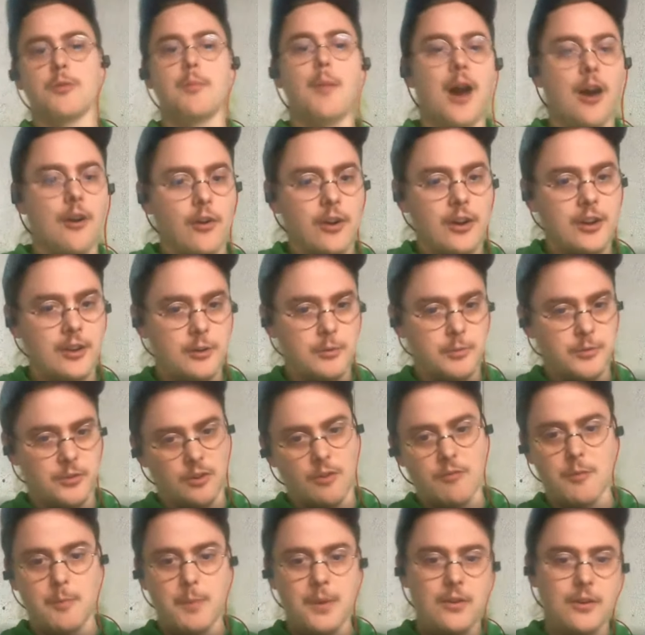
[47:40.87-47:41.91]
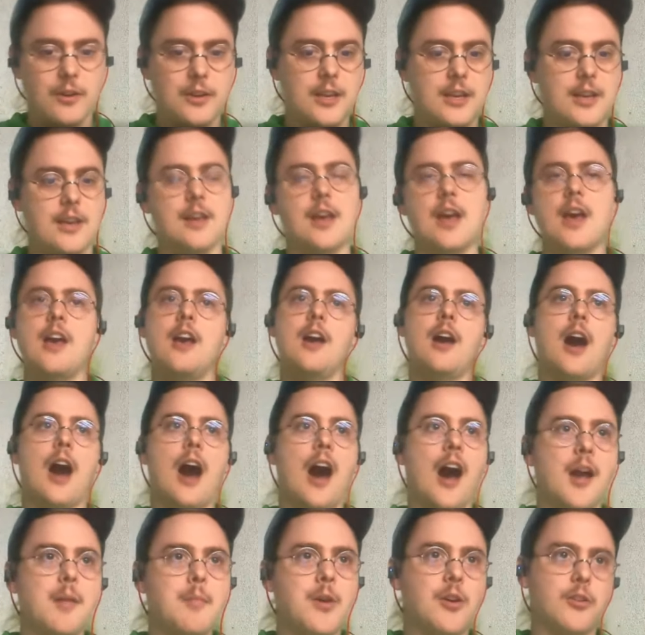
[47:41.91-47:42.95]
So with monitoring and observability,
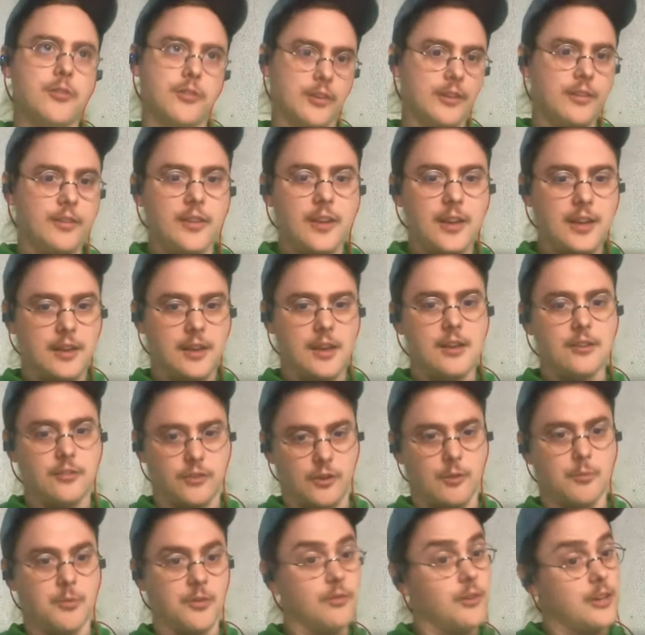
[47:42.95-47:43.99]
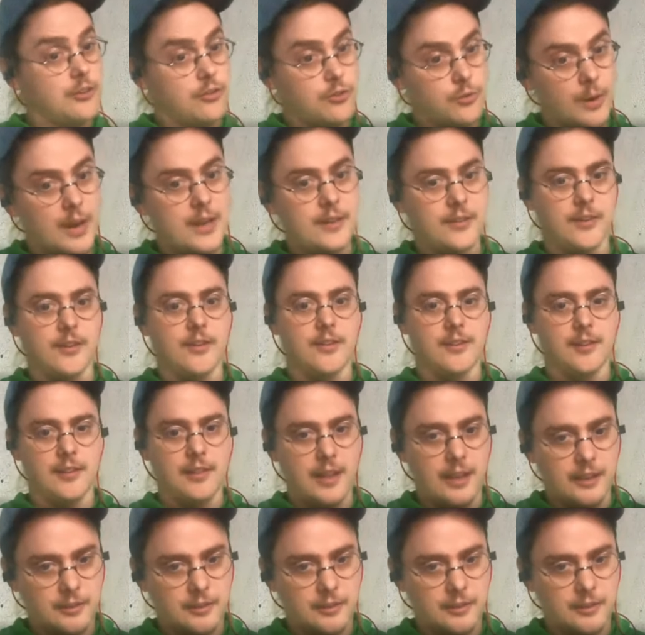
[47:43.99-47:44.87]
I mostly think in terms of like traces,